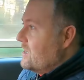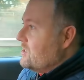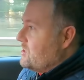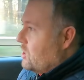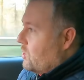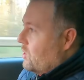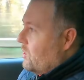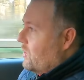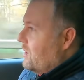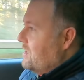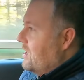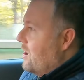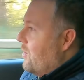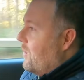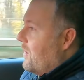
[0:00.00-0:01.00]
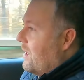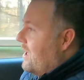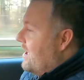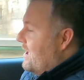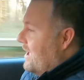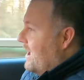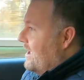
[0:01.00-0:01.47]
So, you know,
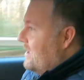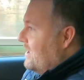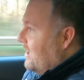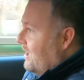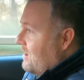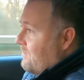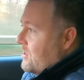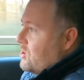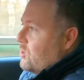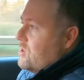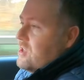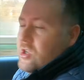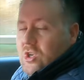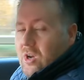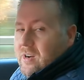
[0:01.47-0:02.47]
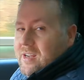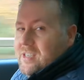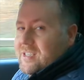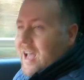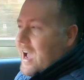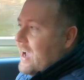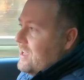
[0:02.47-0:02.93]
even doing the
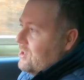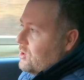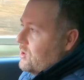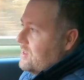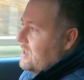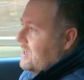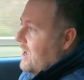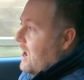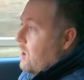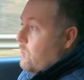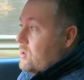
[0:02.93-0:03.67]
journeys that I do in the car,